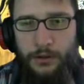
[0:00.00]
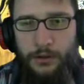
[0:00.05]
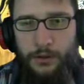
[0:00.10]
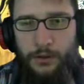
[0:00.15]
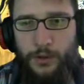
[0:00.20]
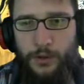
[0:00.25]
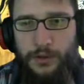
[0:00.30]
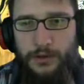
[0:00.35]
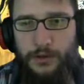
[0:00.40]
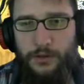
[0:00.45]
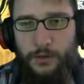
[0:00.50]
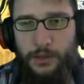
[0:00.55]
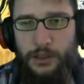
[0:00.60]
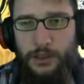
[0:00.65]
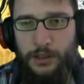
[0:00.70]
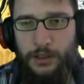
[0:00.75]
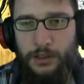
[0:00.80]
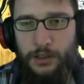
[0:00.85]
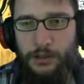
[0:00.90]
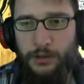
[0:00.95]
quest we
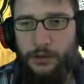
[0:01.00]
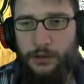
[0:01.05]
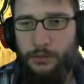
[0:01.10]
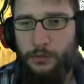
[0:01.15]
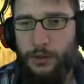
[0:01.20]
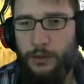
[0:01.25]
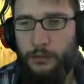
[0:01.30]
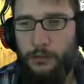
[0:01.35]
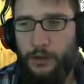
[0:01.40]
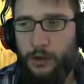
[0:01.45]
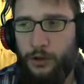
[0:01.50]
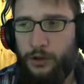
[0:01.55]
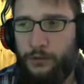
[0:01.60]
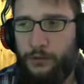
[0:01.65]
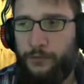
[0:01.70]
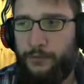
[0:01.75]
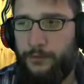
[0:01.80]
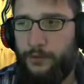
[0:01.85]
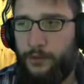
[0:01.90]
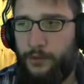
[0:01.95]
can get in Balmora
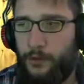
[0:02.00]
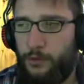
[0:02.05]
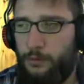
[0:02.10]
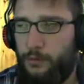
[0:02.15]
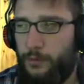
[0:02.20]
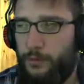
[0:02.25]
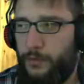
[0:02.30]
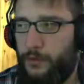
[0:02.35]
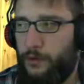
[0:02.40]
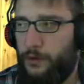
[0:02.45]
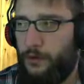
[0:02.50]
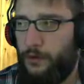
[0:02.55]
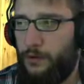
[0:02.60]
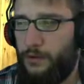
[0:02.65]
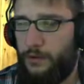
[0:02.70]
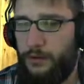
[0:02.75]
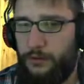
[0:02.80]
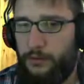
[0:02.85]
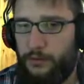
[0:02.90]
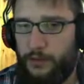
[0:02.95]
from the
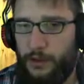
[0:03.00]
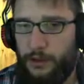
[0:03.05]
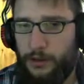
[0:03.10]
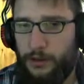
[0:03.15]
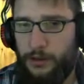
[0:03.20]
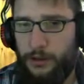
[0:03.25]
Thief Guild.